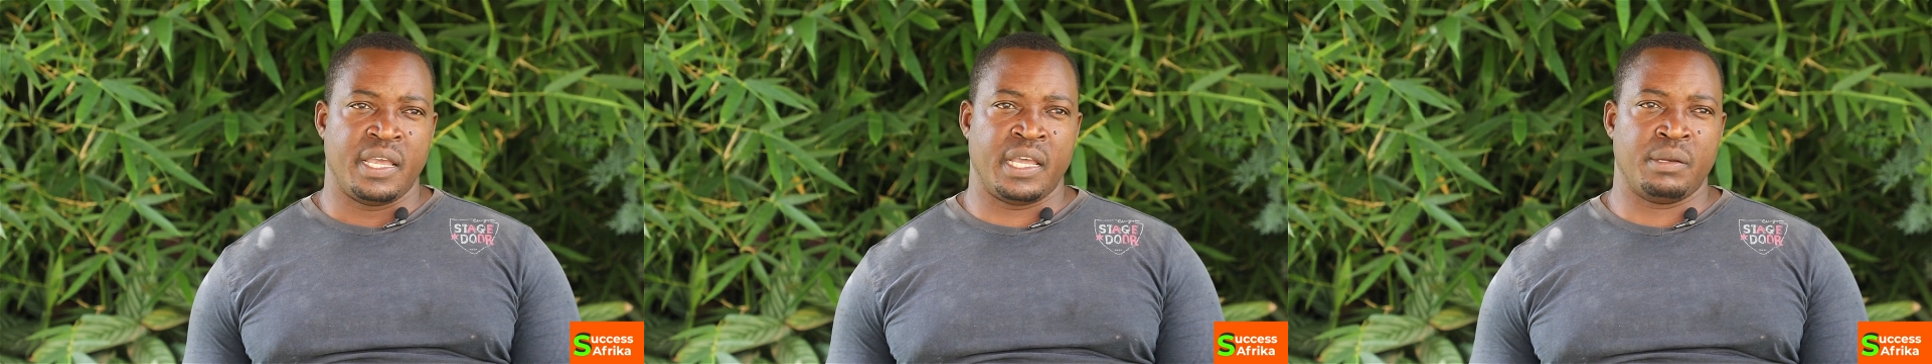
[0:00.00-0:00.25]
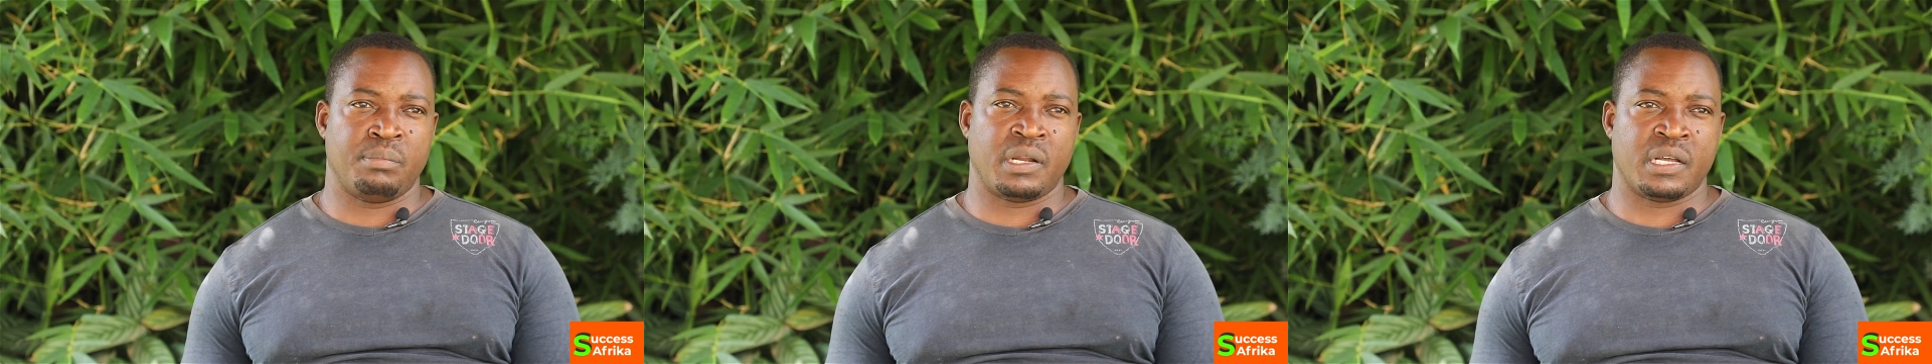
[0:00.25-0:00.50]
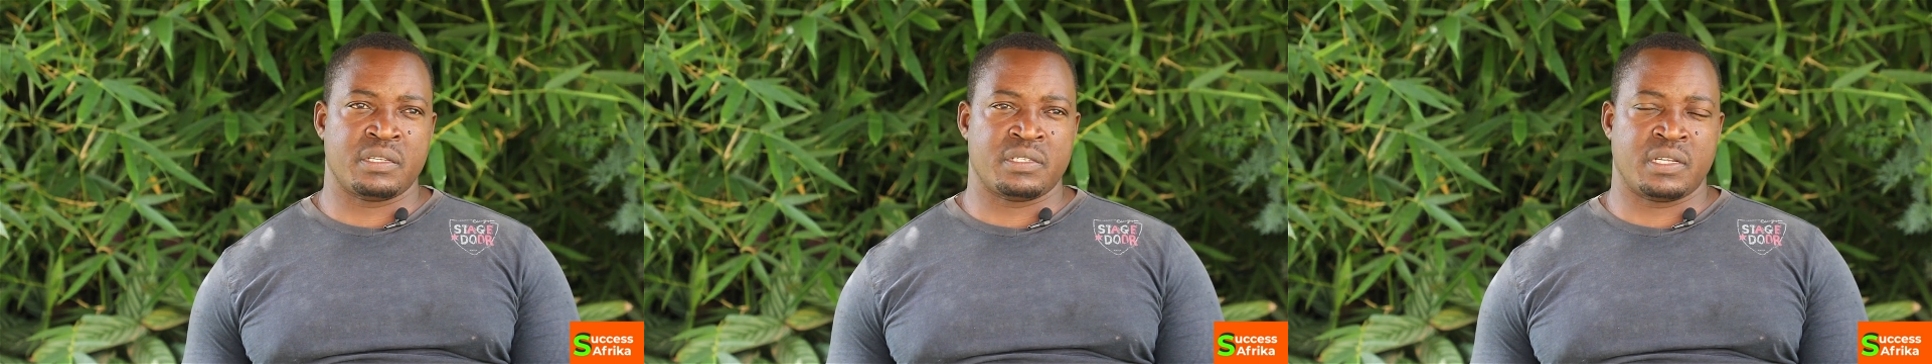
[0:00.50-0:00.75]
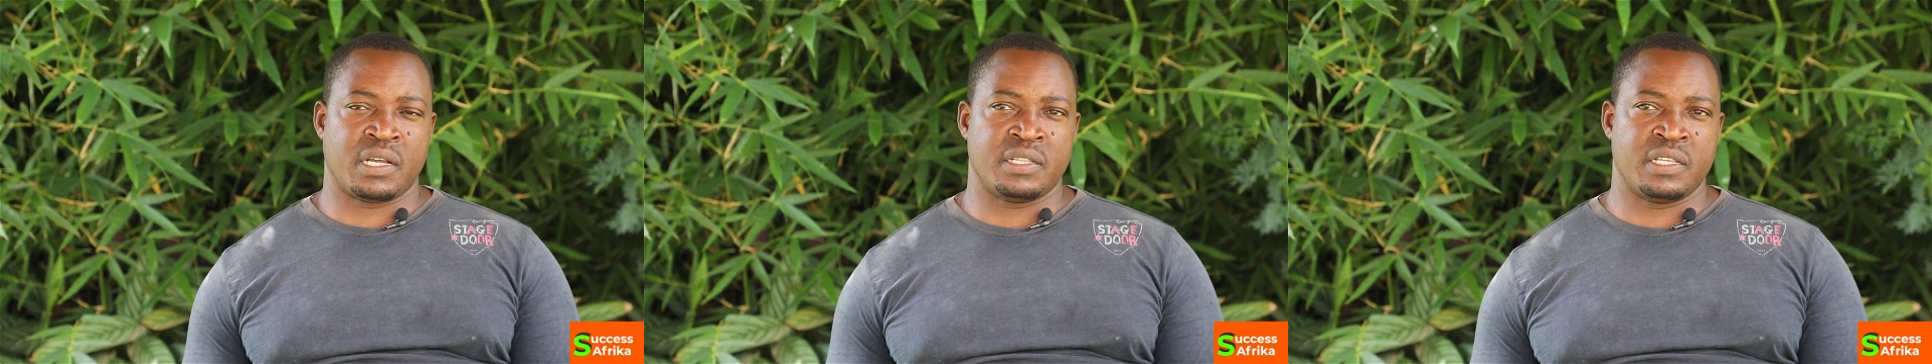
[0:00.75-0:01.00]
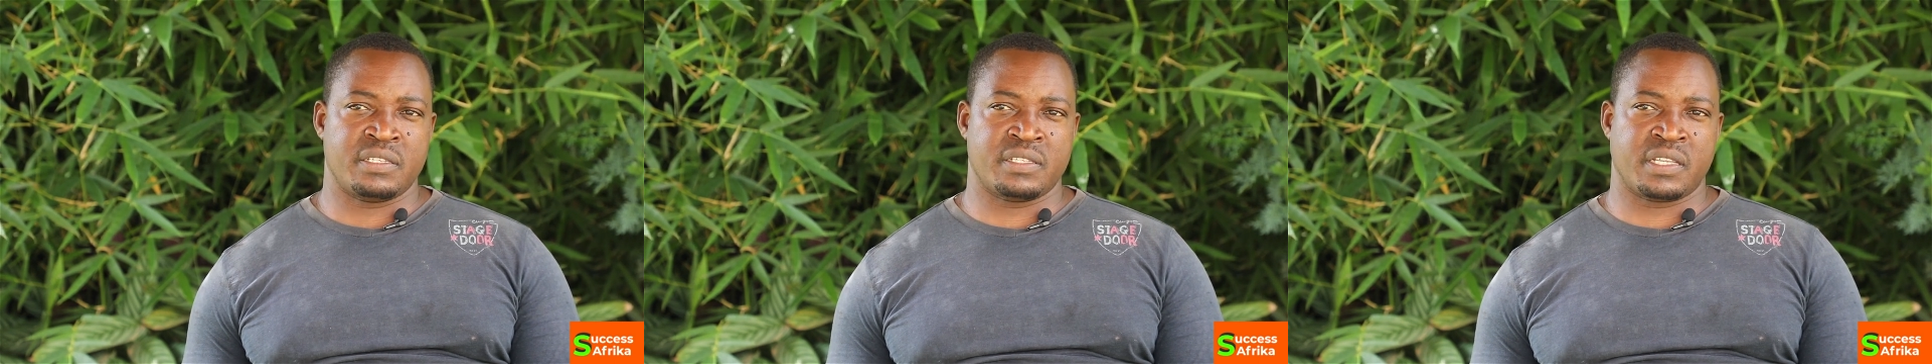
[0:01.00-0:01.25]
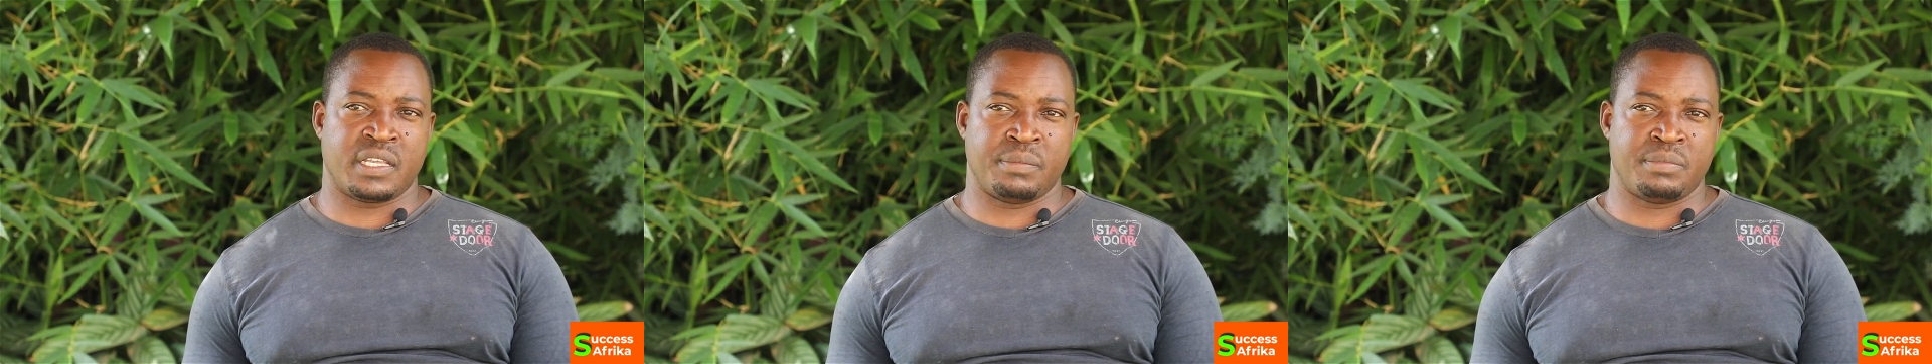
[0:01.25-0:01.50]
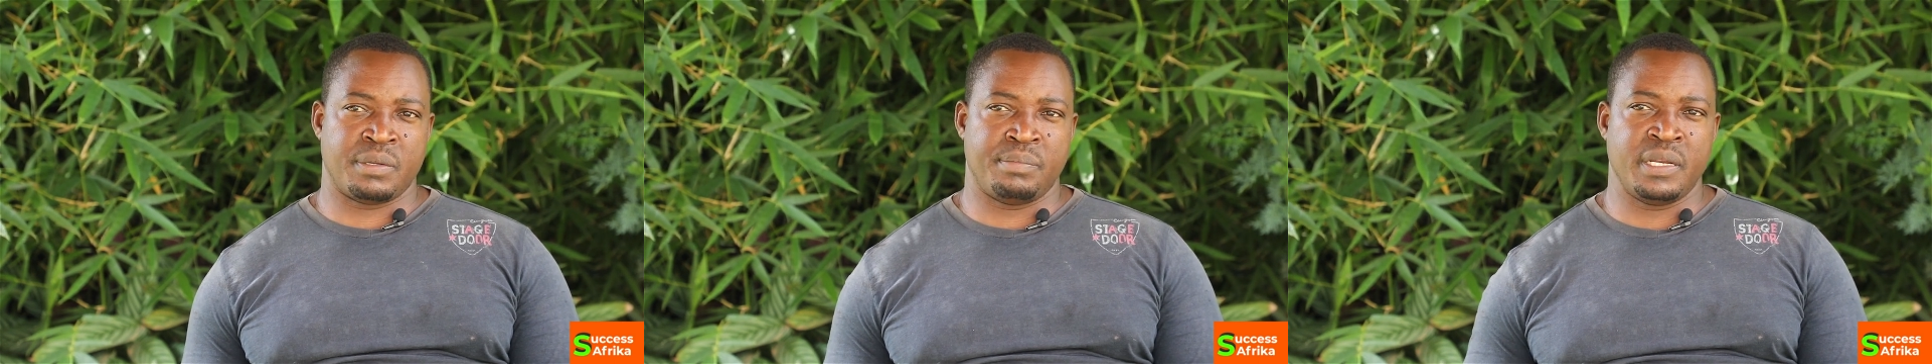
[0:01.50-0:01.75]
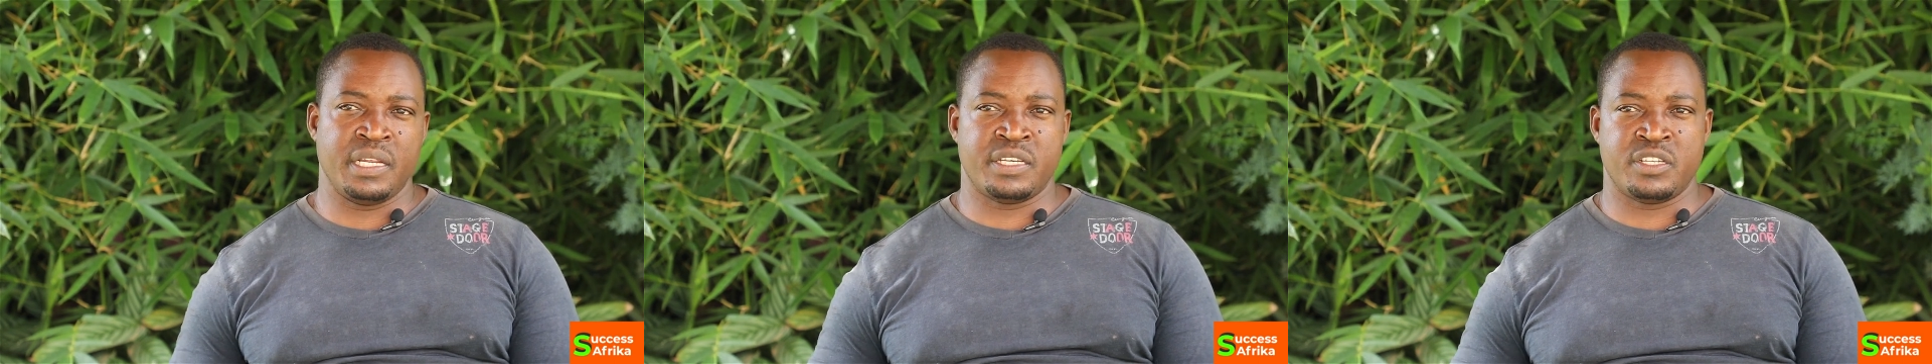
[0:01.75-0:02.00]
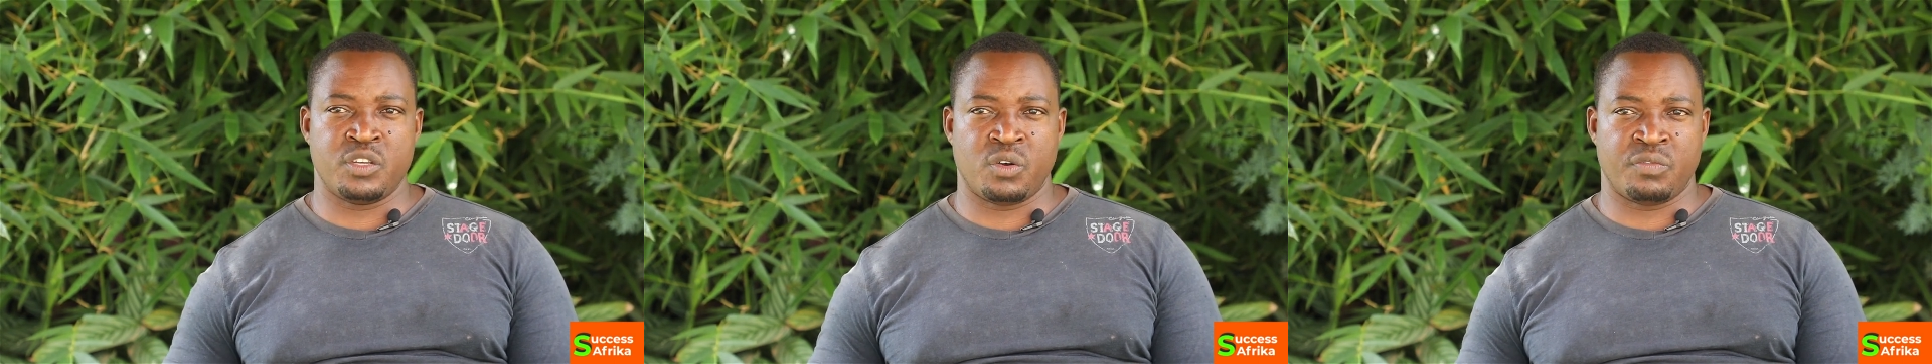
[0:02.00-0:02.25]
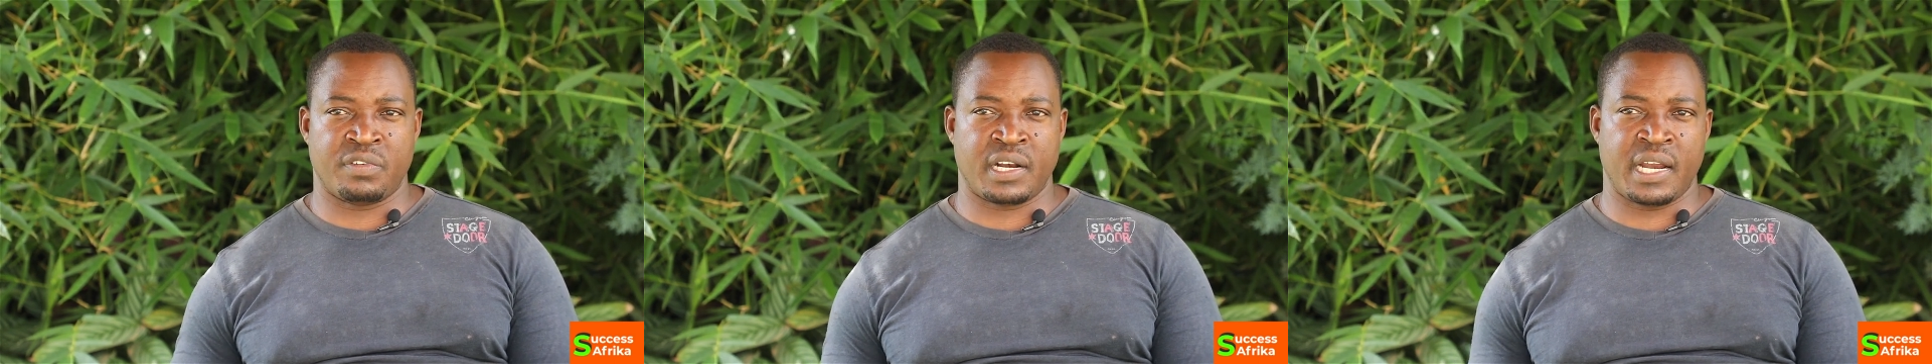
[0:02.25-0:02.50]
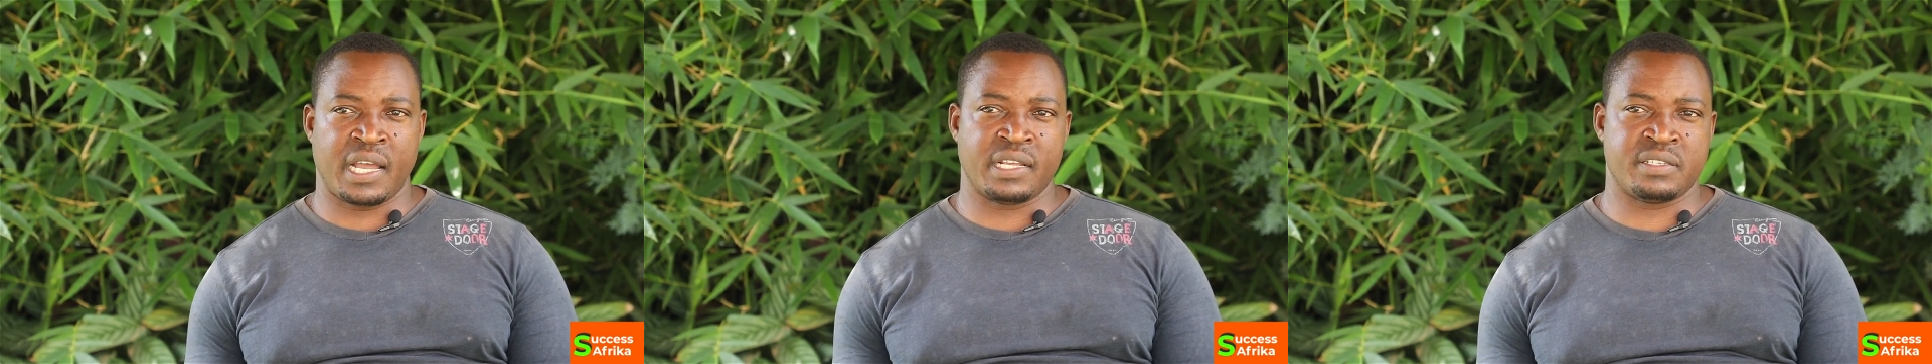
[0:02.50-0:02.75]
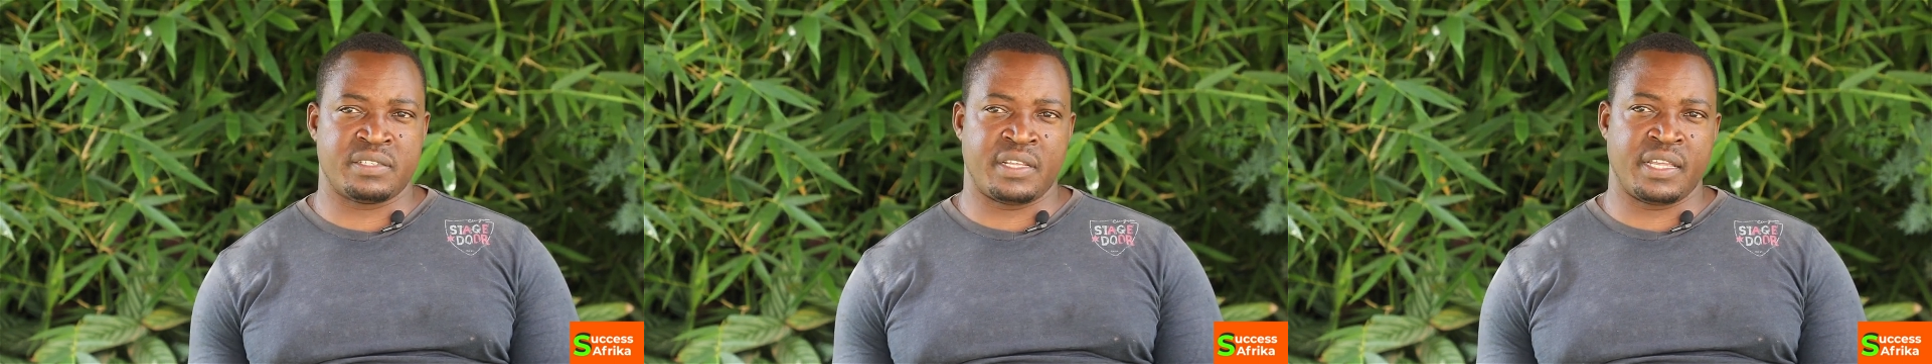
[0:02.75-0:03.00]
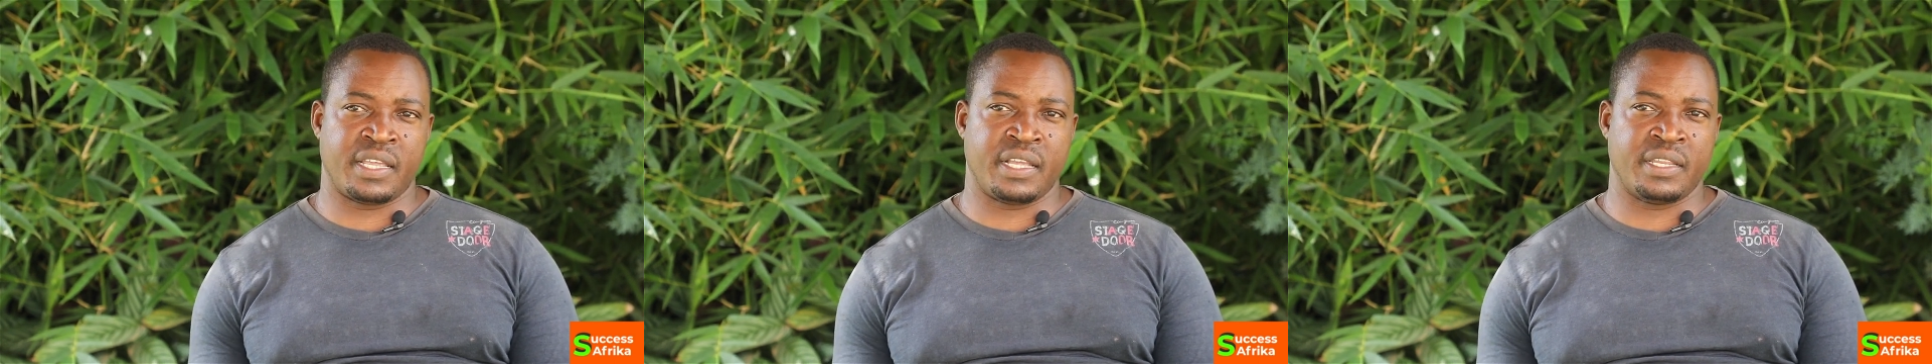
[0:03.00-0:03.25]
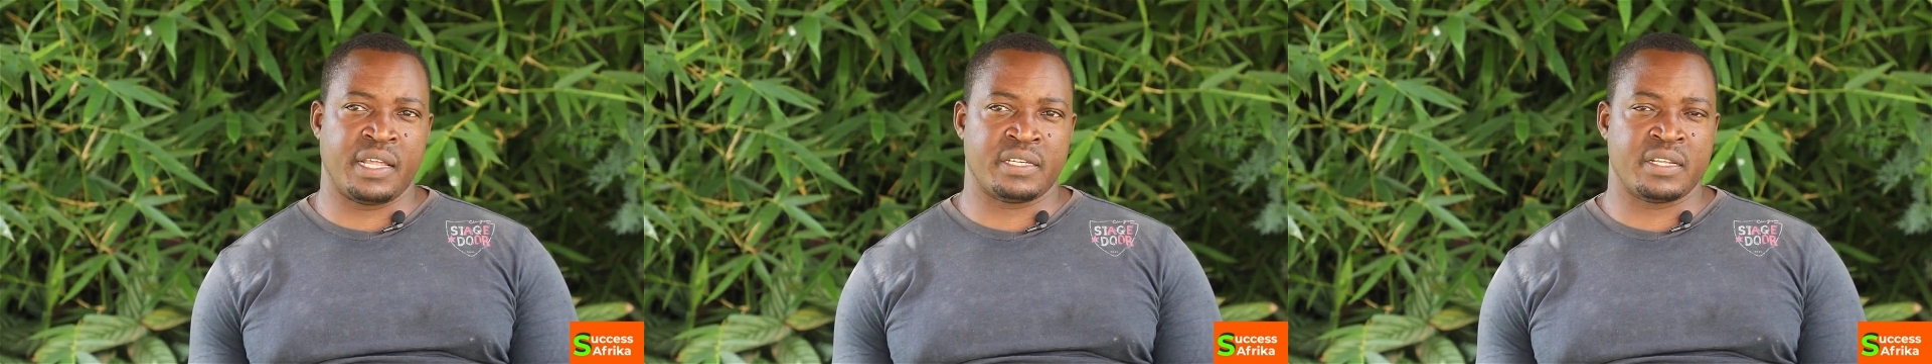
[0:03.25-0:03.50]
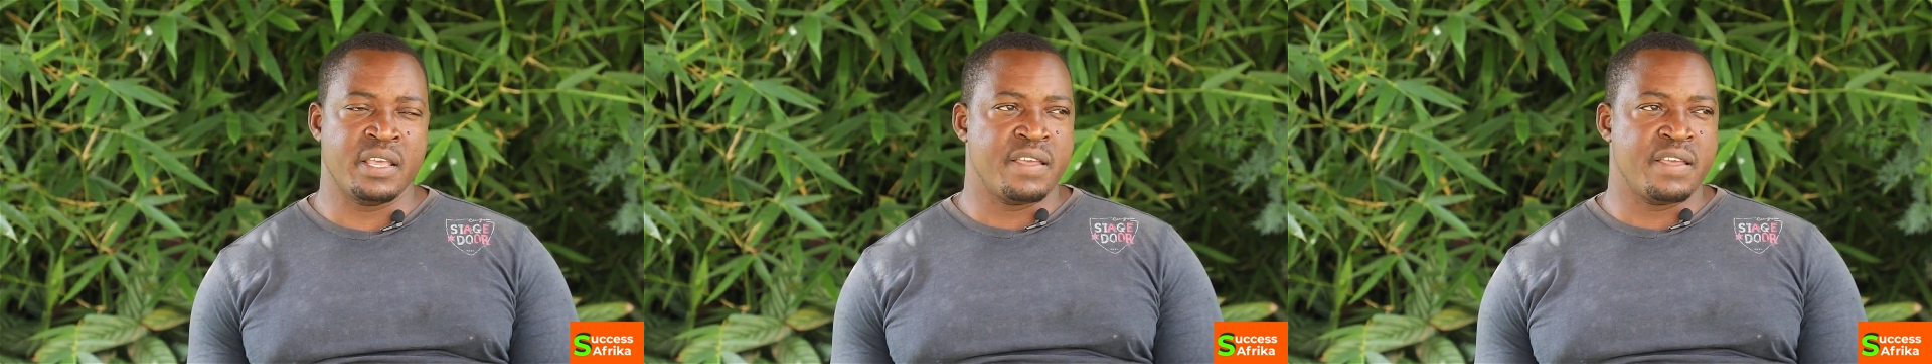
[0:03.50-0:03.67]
And plus the skeptability of clients thinking that